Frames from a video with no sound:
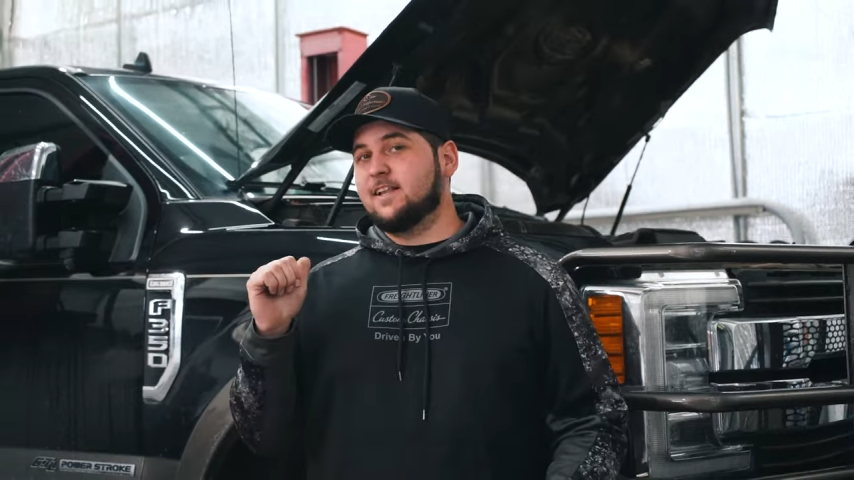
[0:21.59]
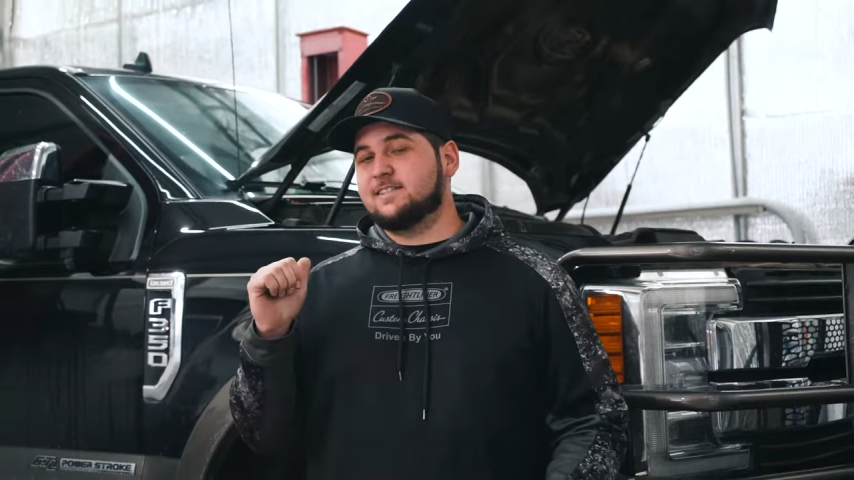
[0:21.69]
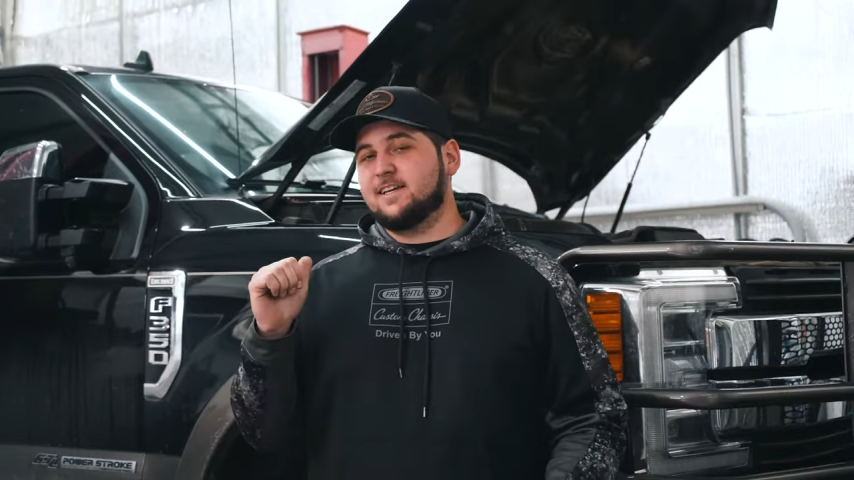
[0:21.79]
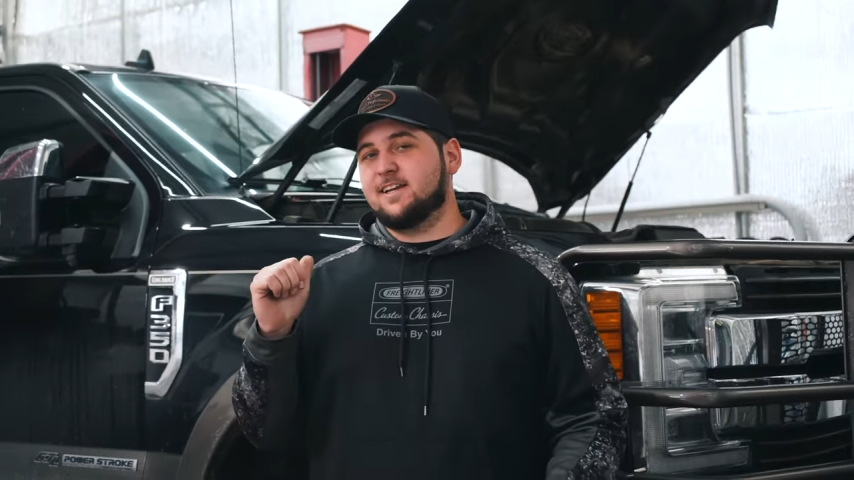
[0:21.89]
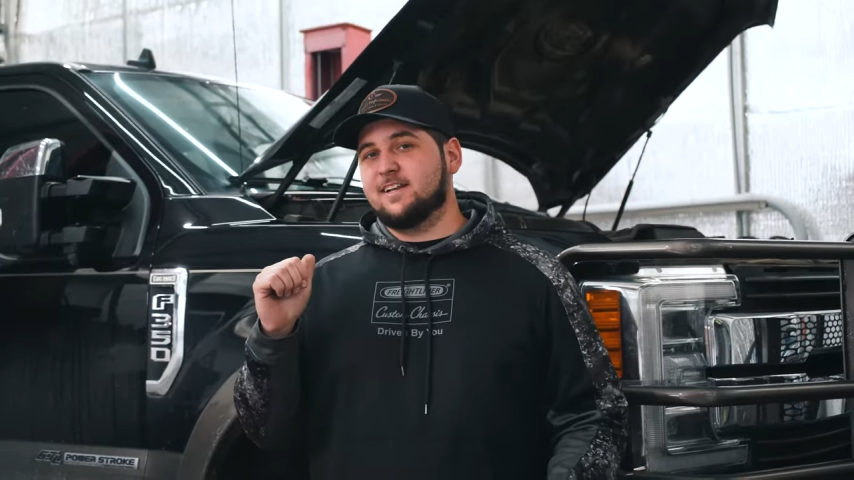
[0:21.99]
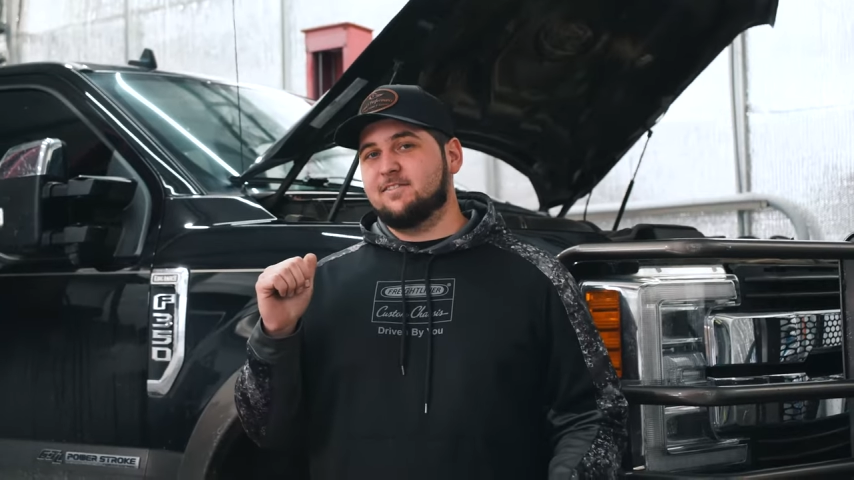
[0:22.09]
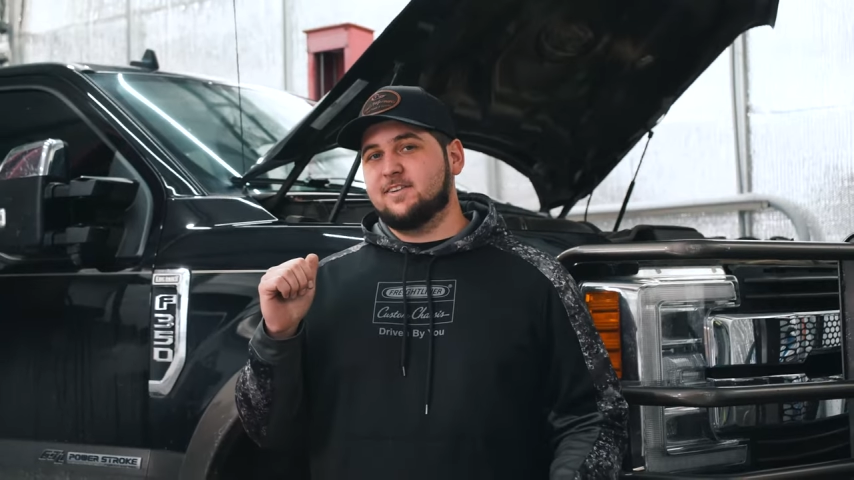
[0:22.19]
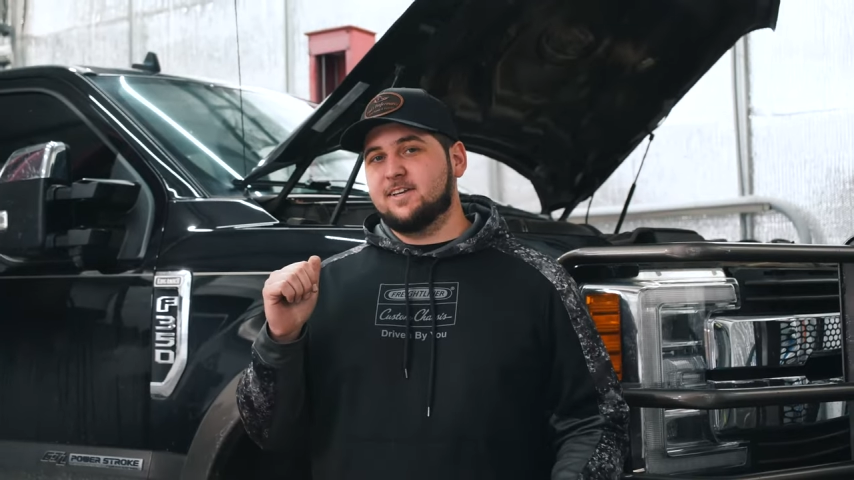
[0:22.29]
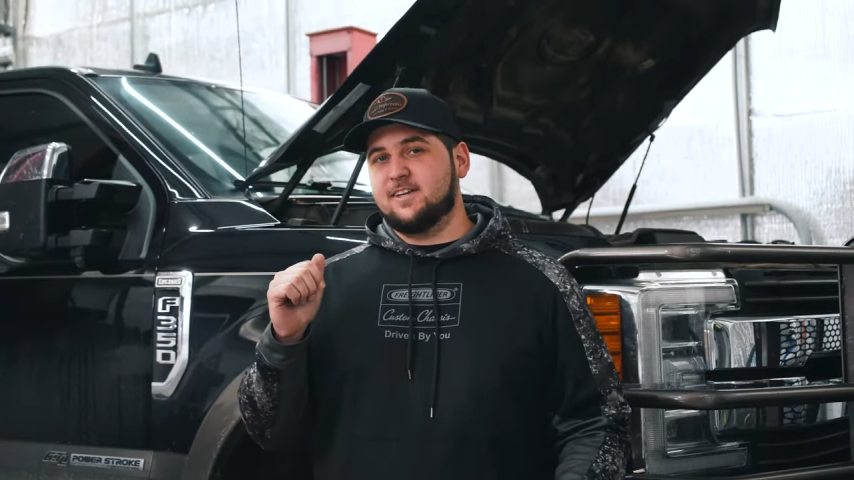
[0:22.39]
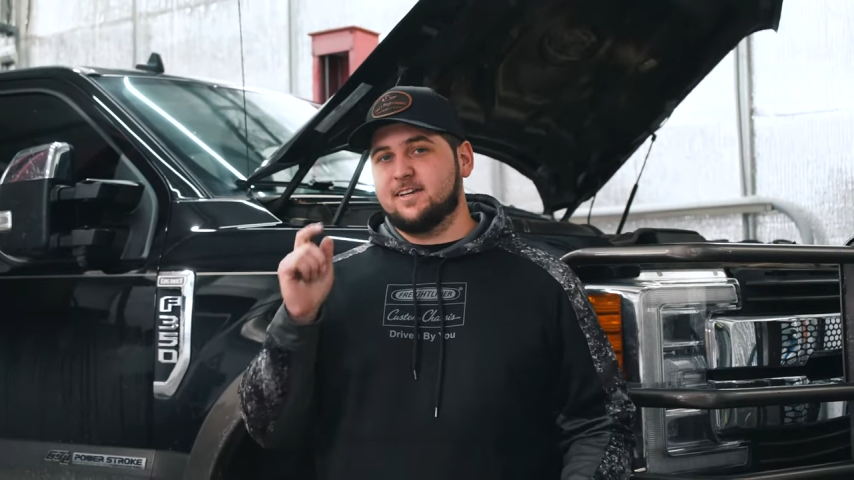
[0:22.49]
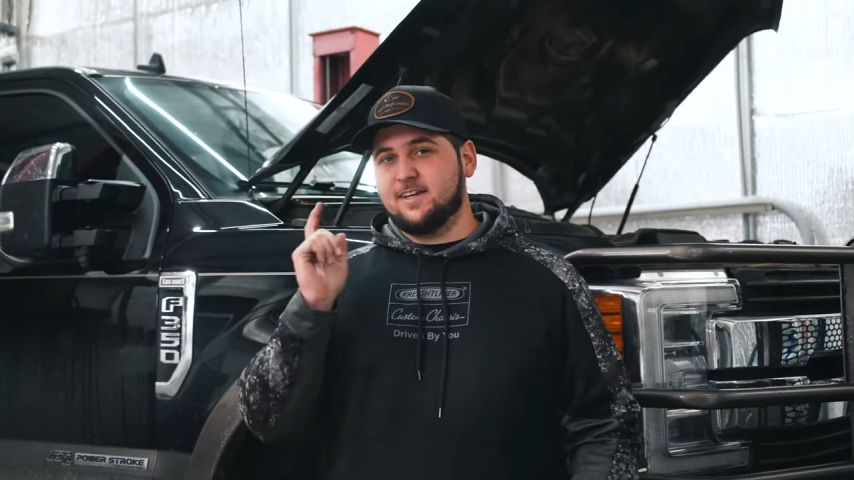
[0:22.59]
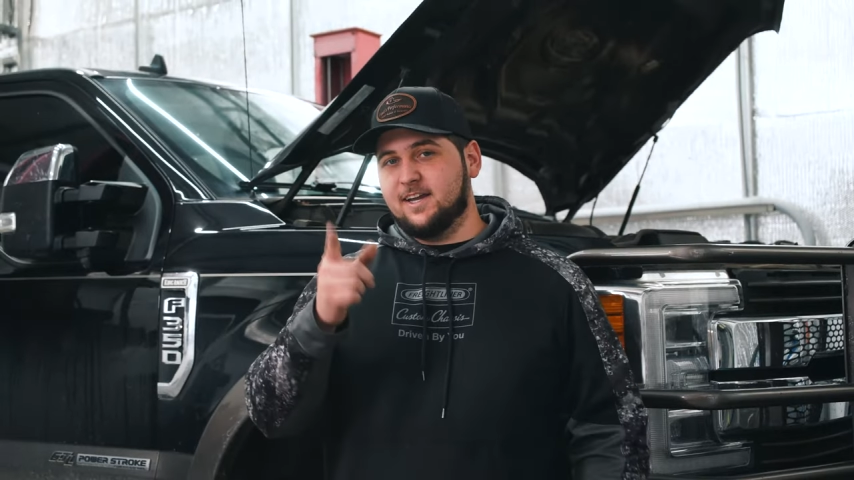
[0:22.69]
Let's get it lifted